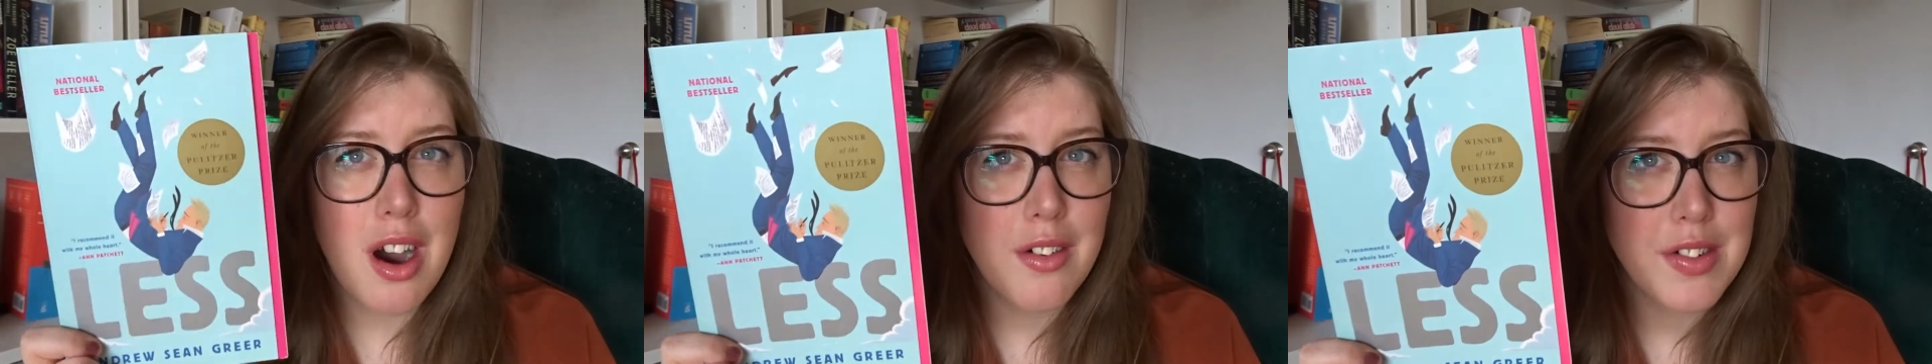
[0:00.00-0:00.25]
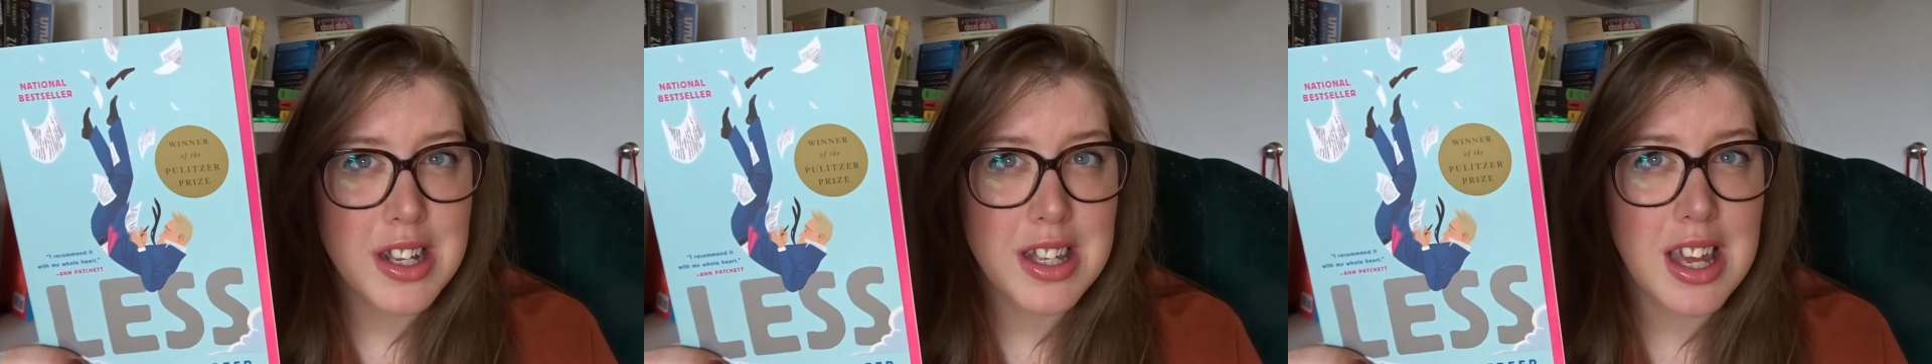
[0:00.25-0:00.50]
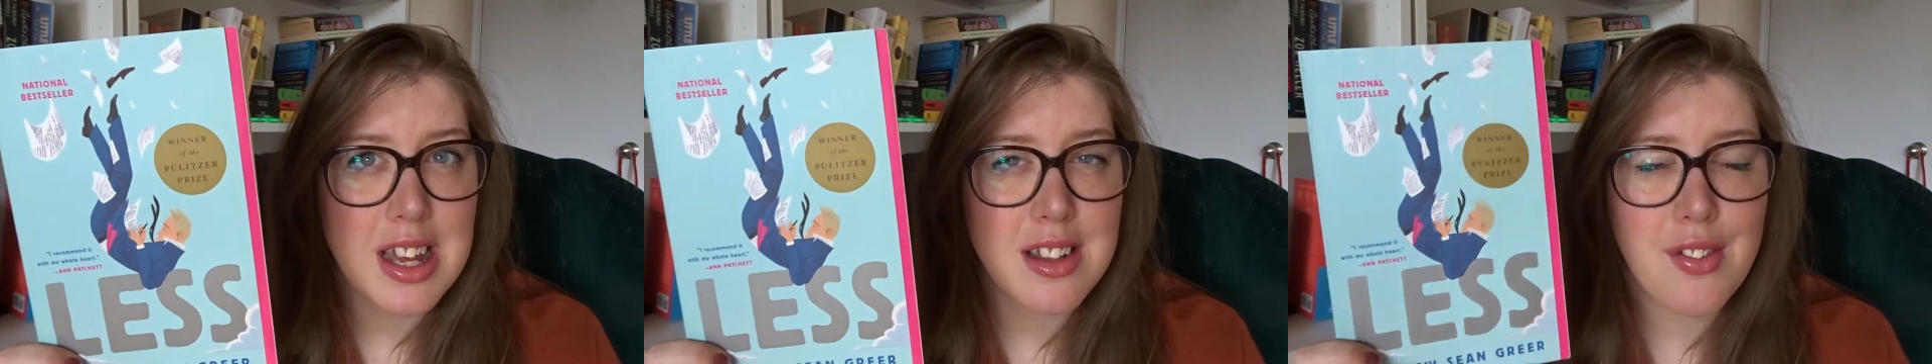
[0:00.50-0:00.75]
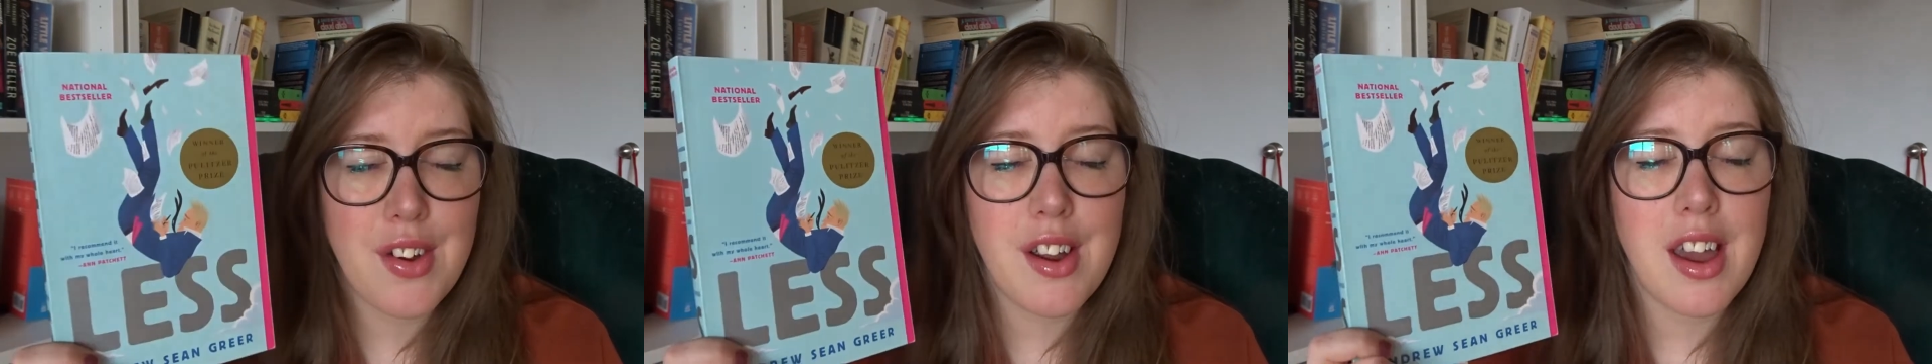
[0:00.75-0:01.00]
obviously it's
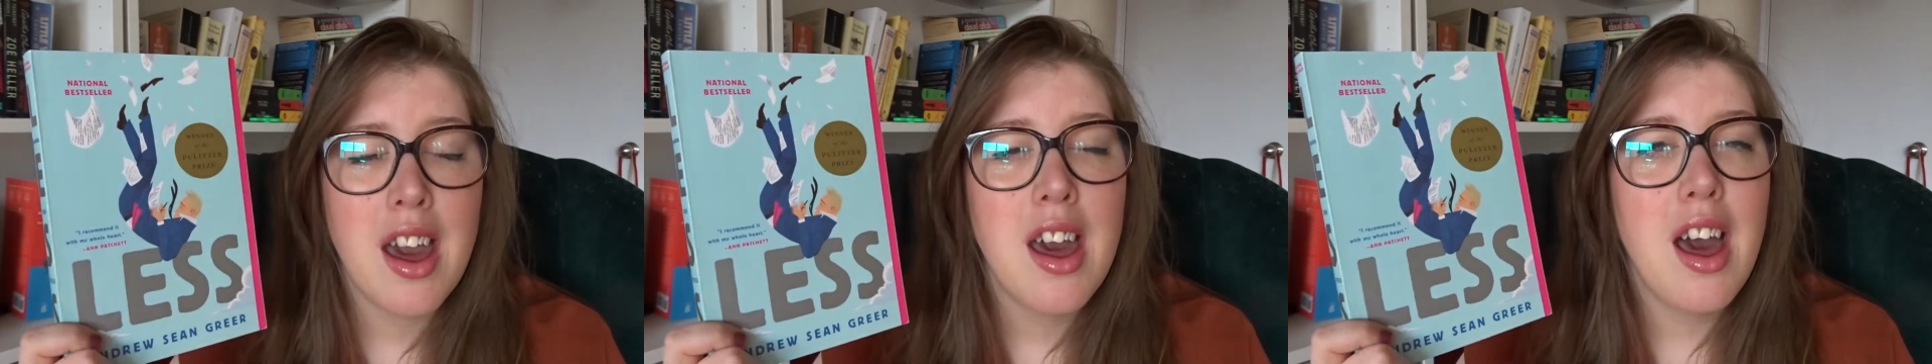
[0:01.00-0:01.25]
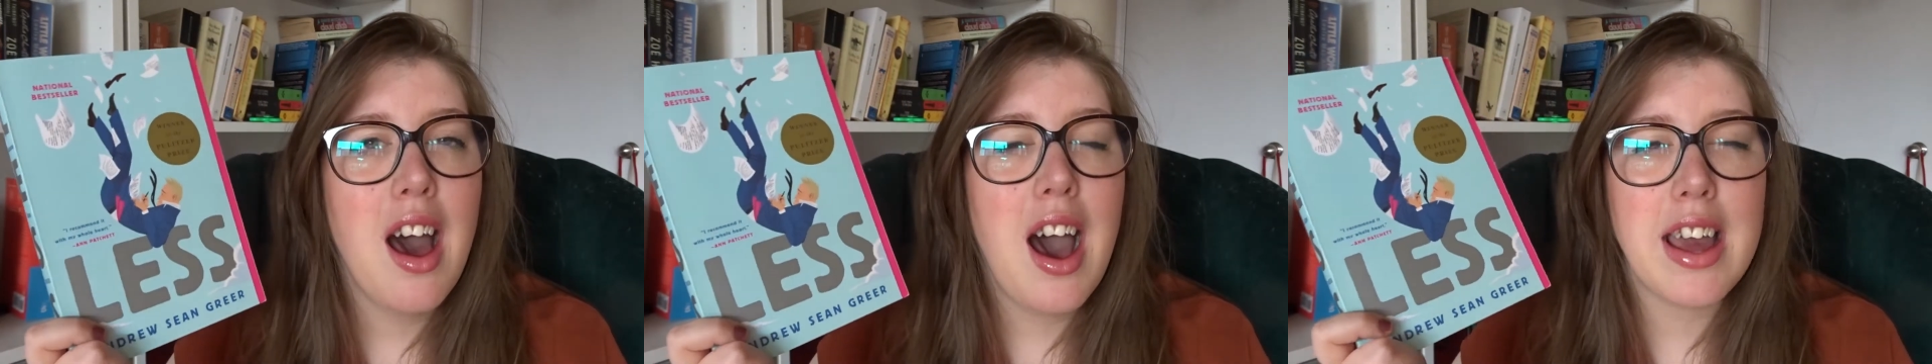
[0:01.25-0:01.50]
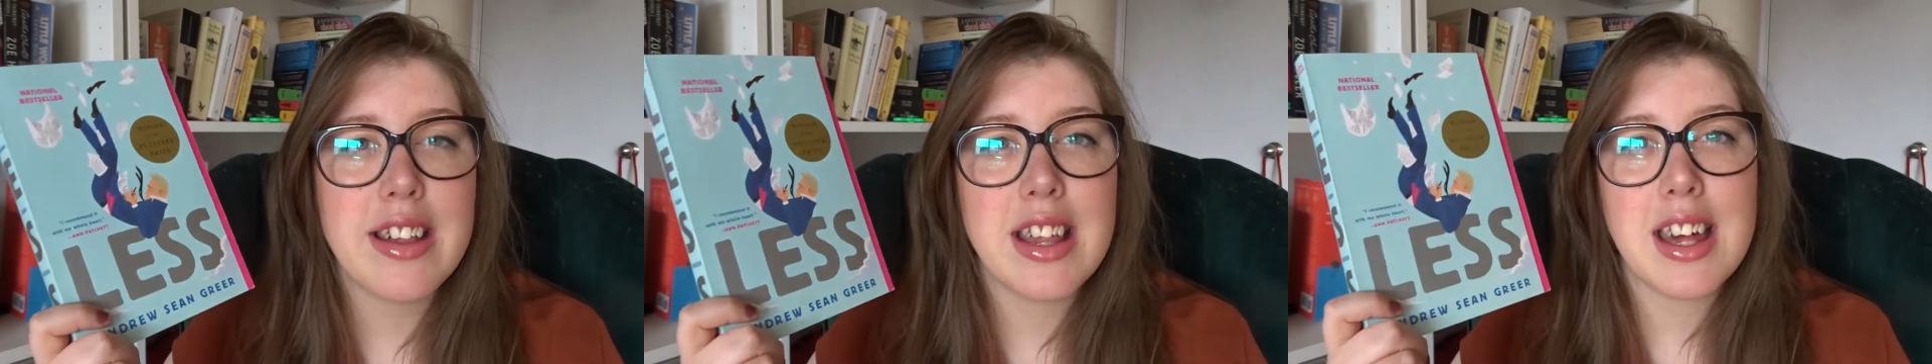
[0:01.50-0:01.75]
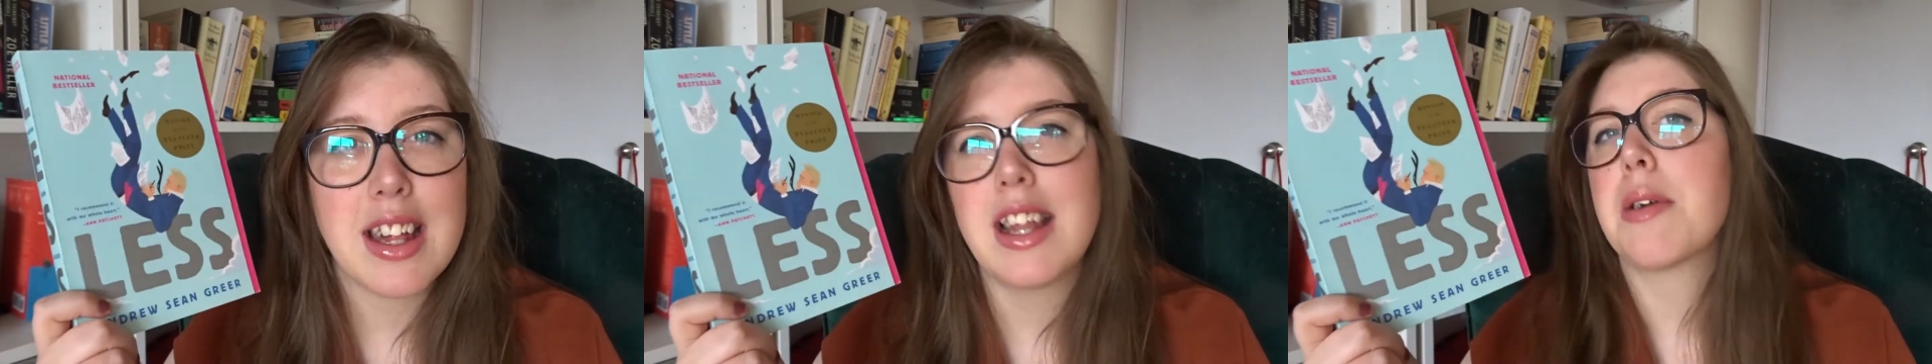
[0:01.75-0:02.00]
very
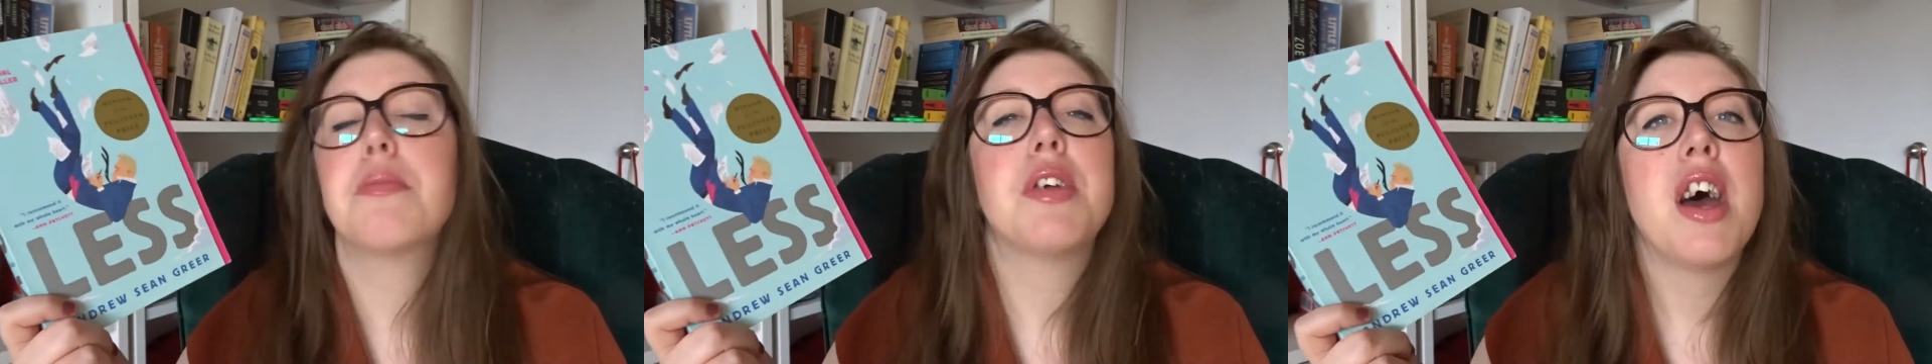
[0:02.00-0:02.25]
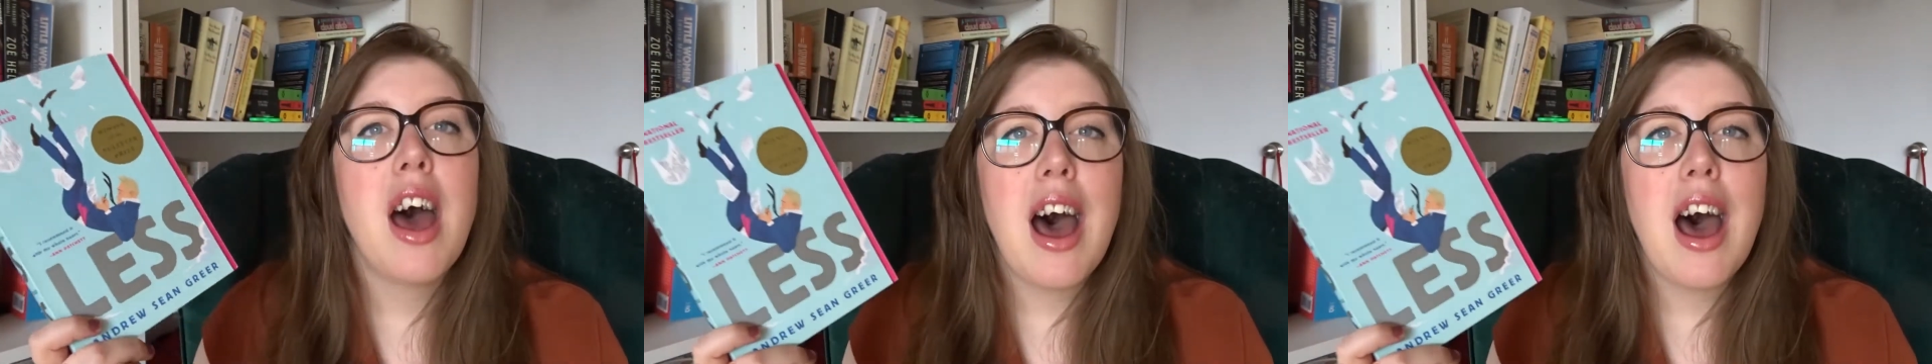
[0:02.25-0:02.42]
highly acclaimed.